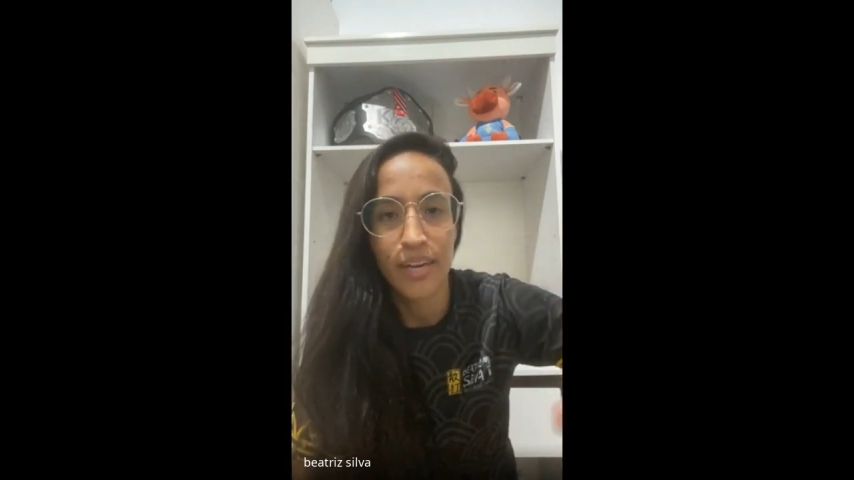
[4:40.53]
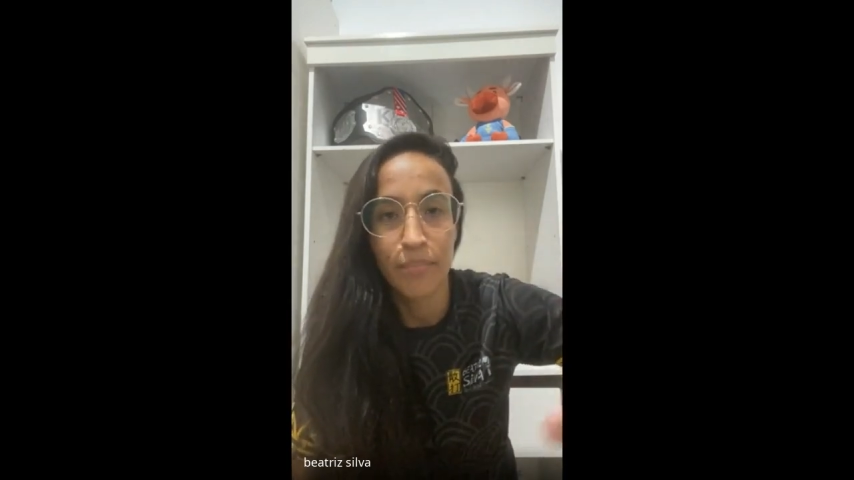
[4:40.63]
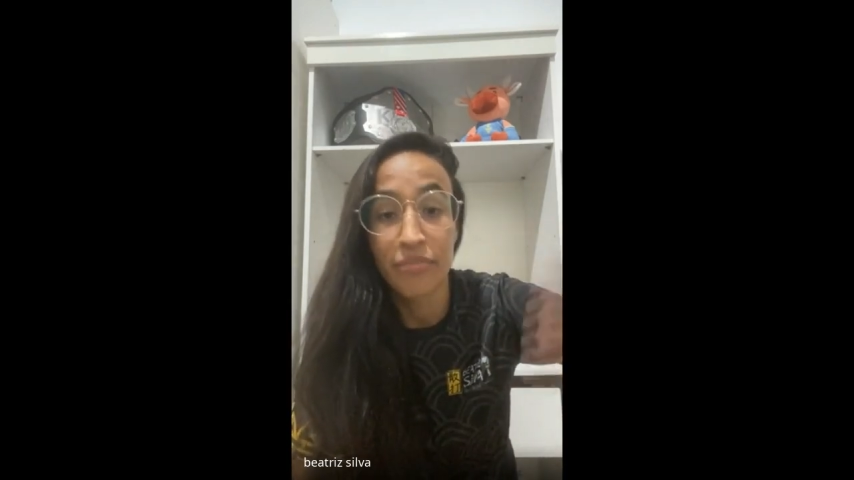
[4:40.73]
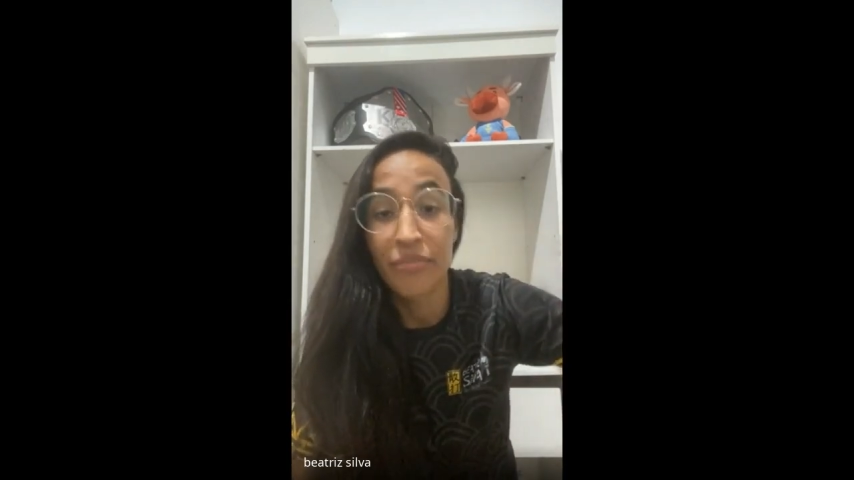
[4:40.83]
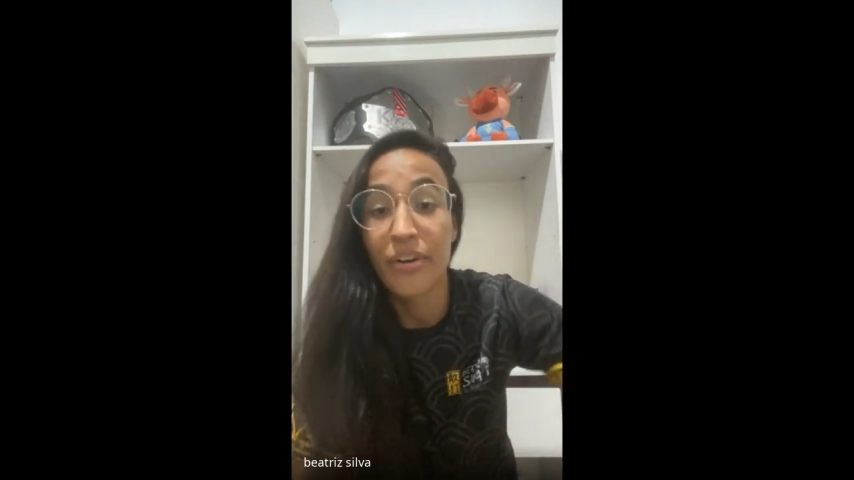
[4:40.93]

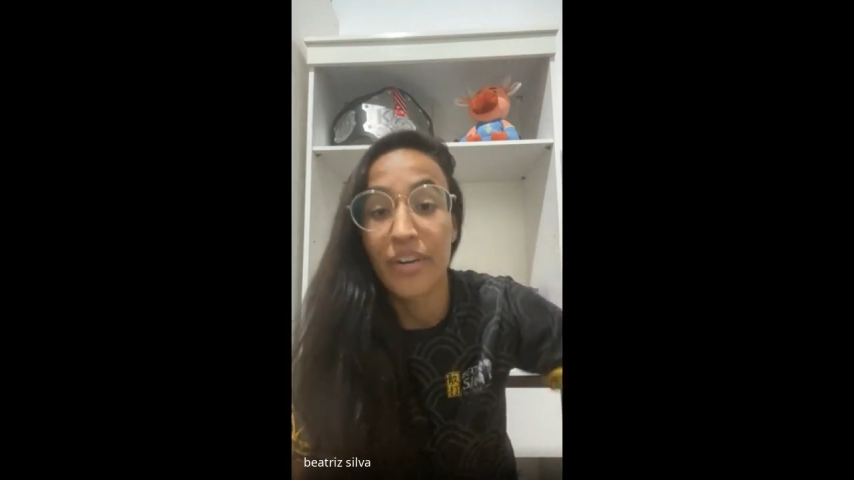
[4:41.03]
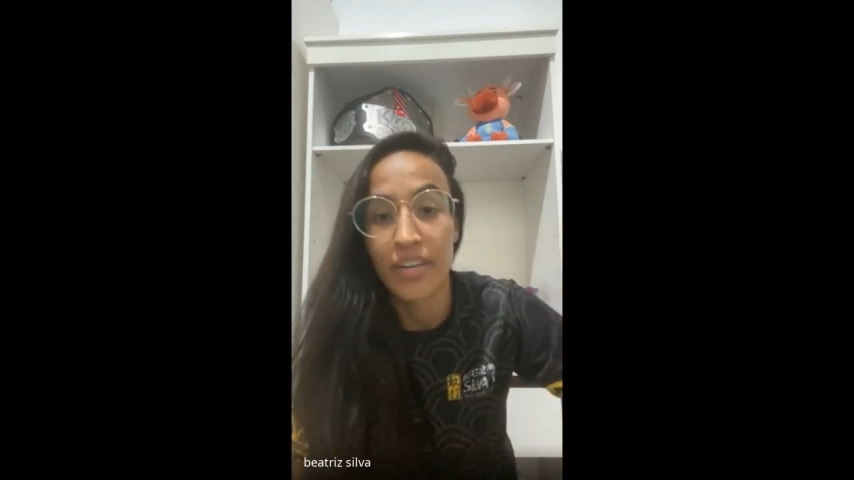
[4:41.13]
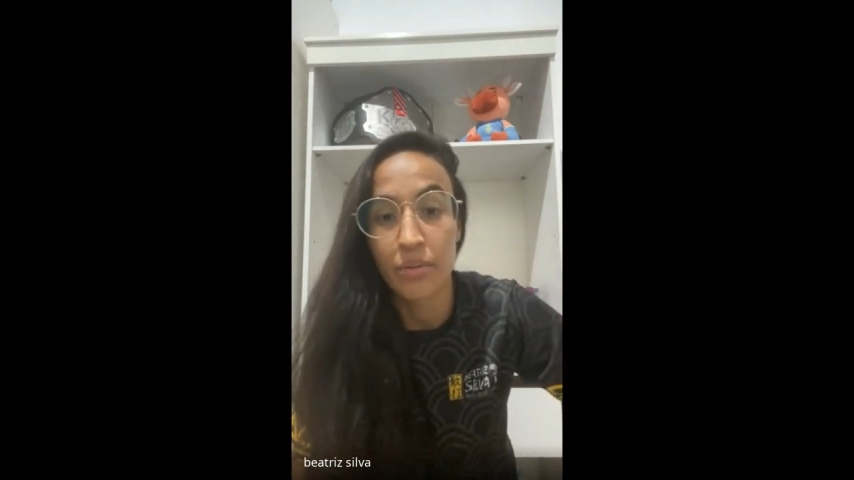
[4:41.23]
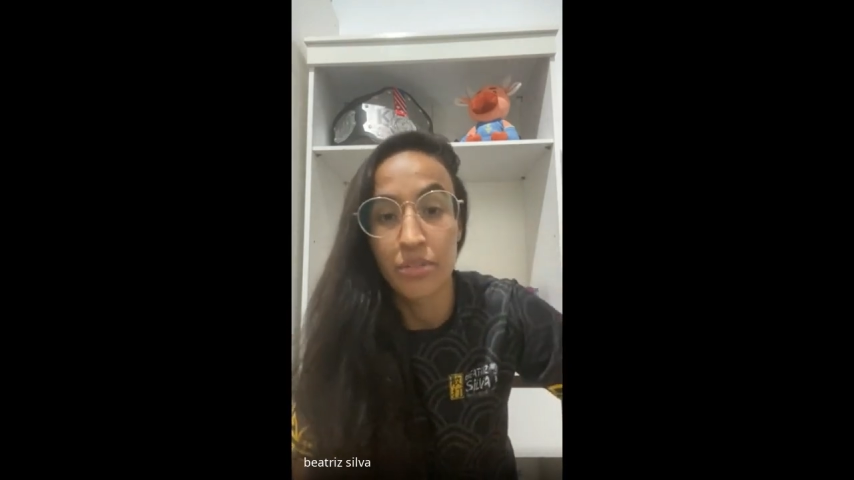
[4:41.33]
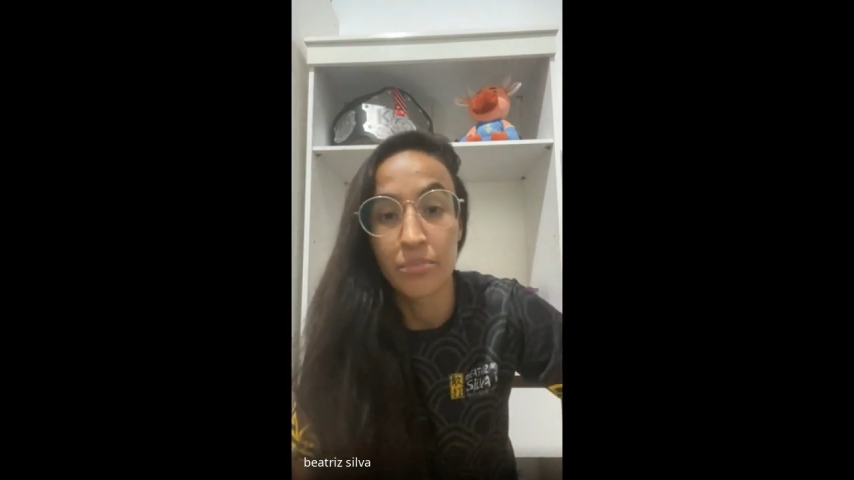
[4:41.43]
before
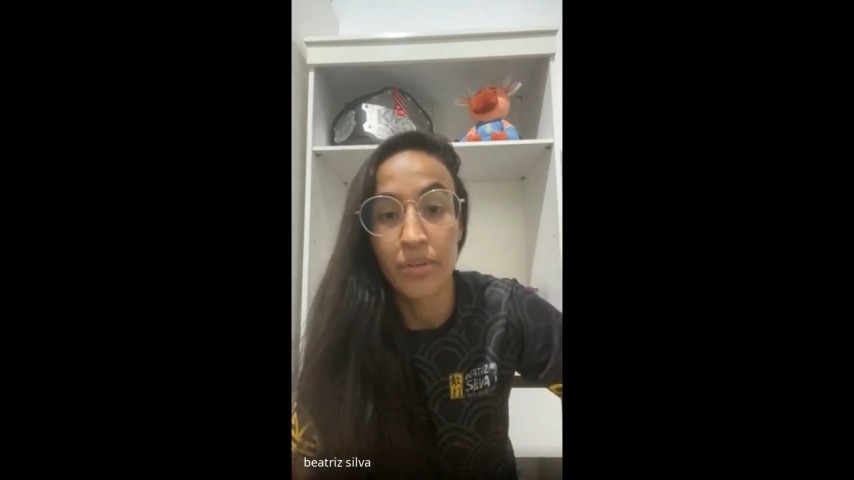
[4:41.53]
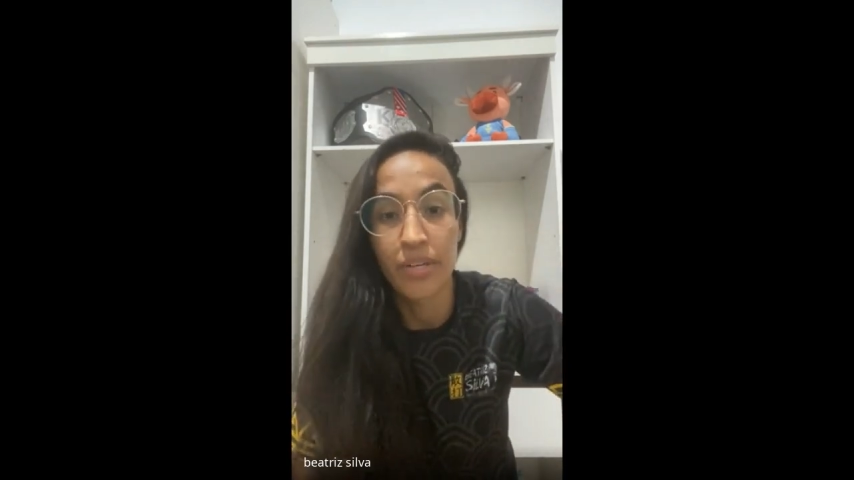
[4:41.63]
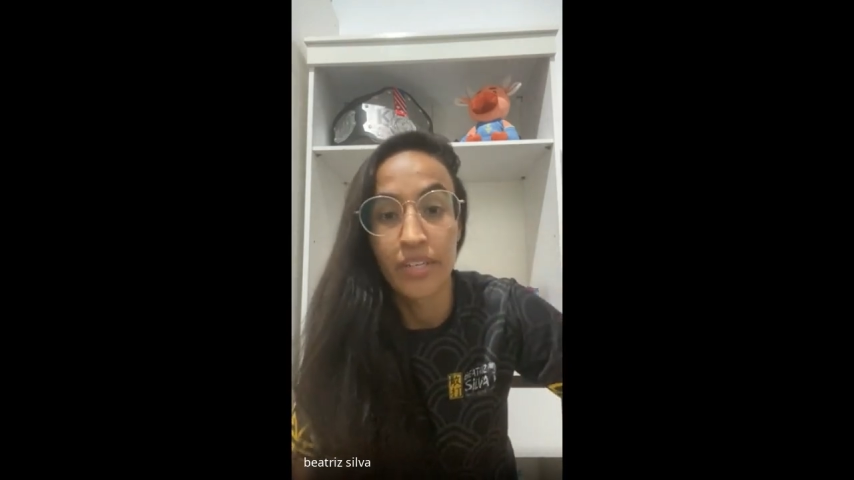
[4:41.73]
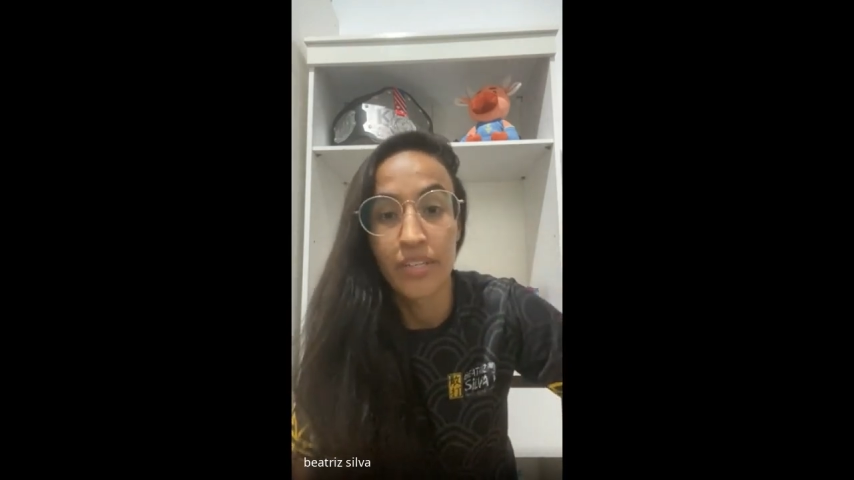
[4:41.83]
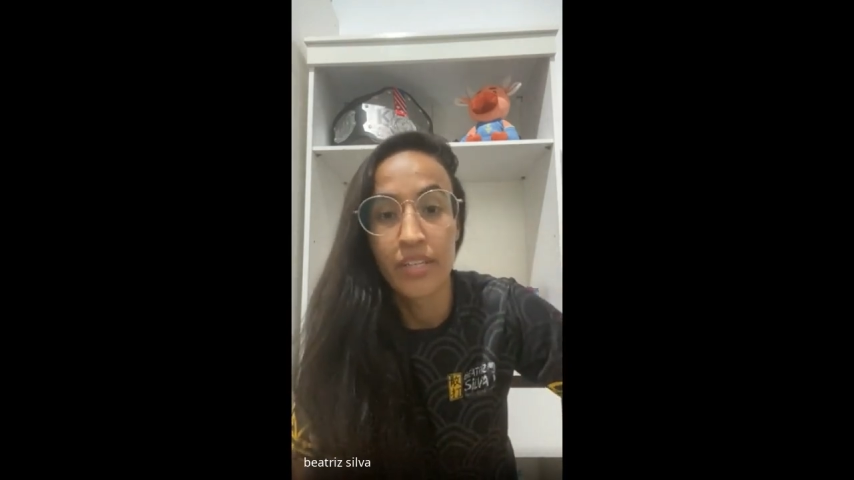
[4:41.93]
I was born.